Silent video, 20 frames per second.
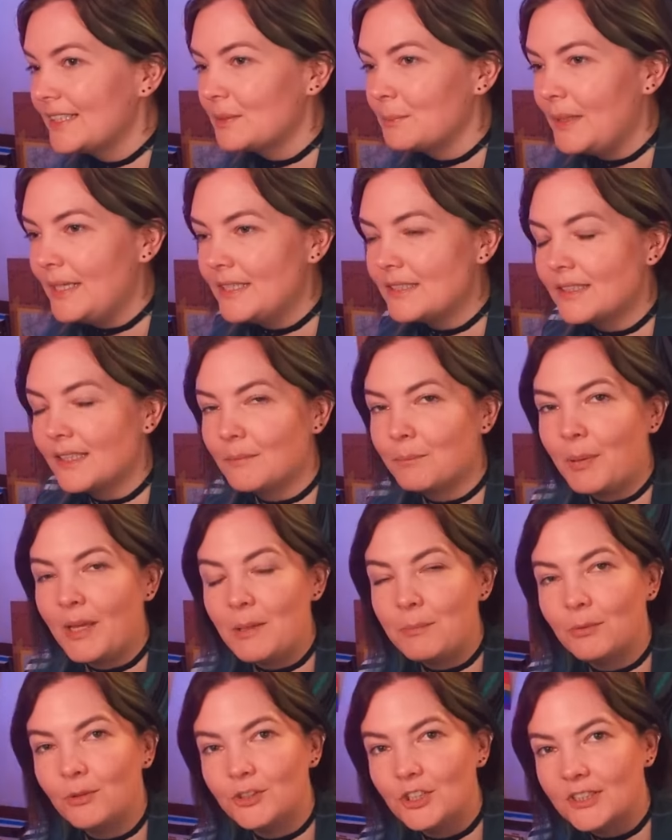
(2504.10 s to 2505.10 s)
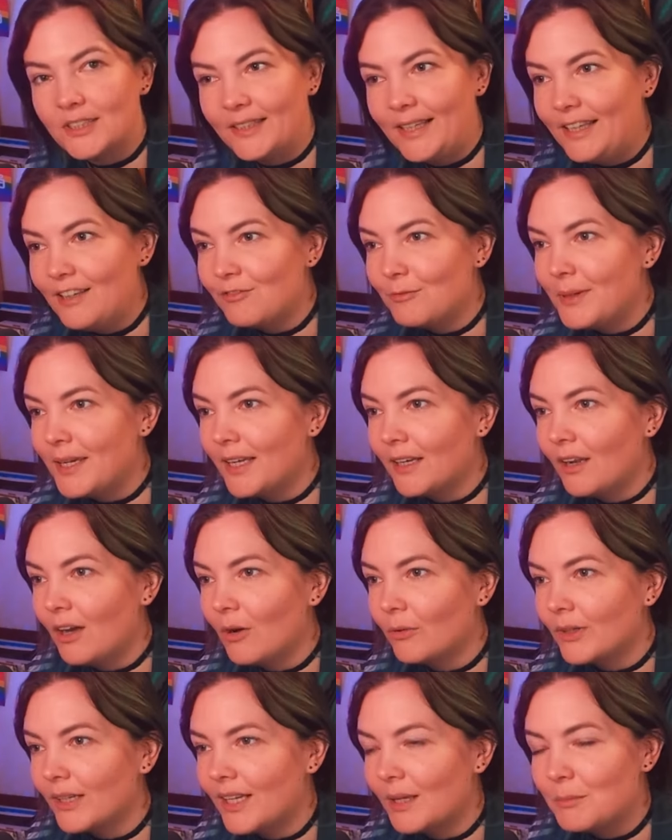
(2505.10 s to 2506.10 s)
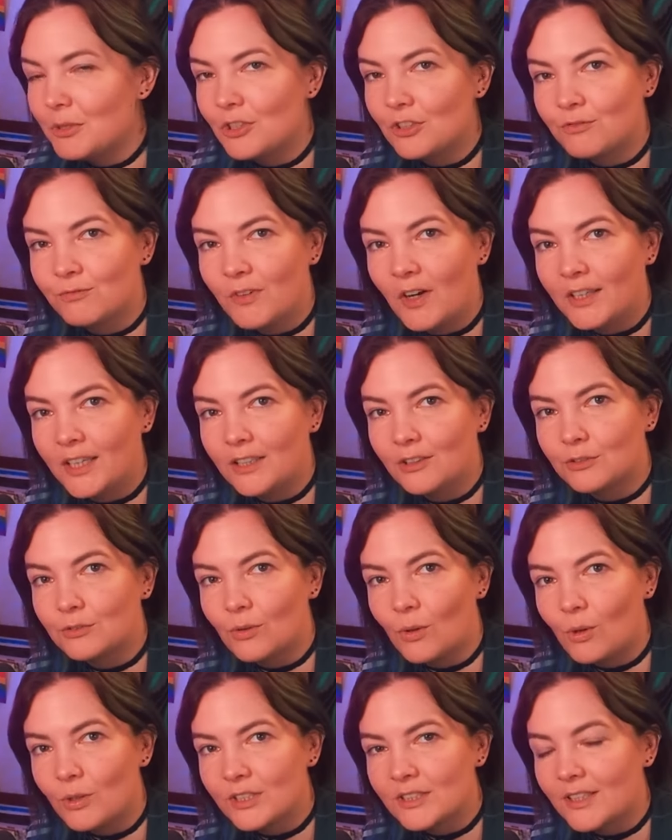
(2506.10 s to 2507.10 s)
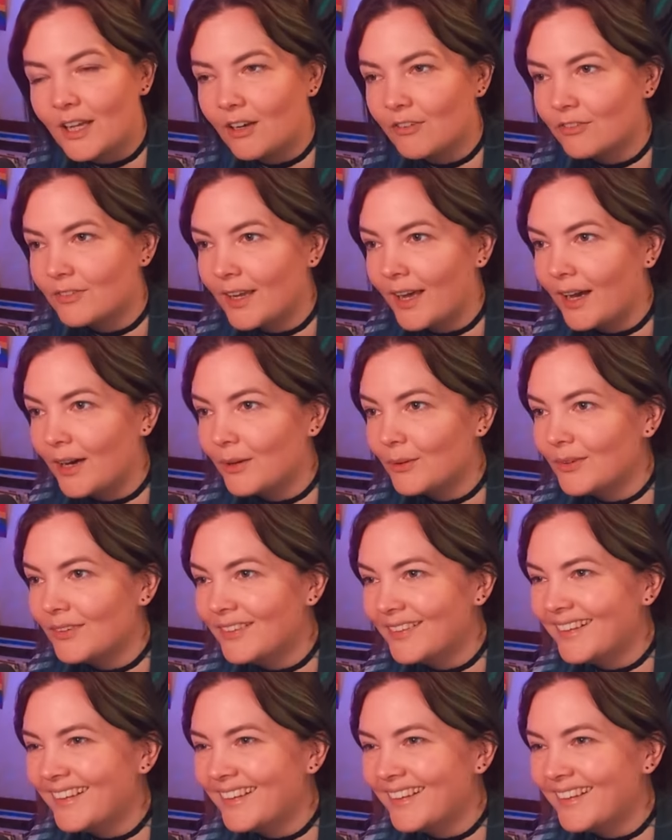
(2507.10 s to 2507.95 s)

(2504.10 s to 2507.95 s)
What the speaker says: means that people just leave me alone and let me just fucking draw stuff now.